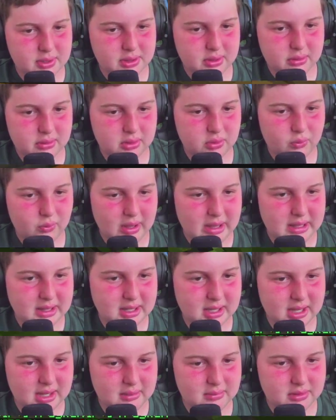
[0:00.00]
all the wait
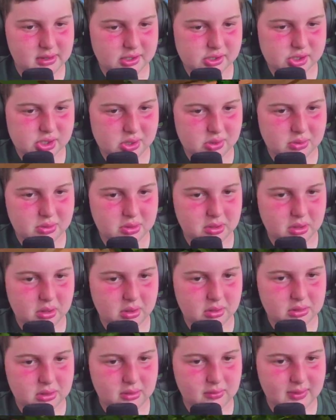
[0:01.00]
times. It shows
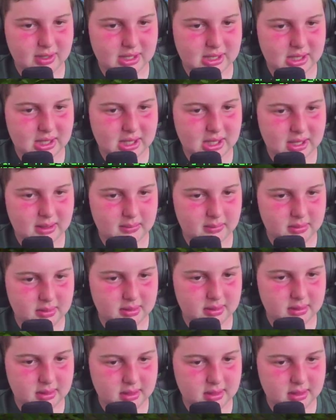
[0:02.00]
all the wait times.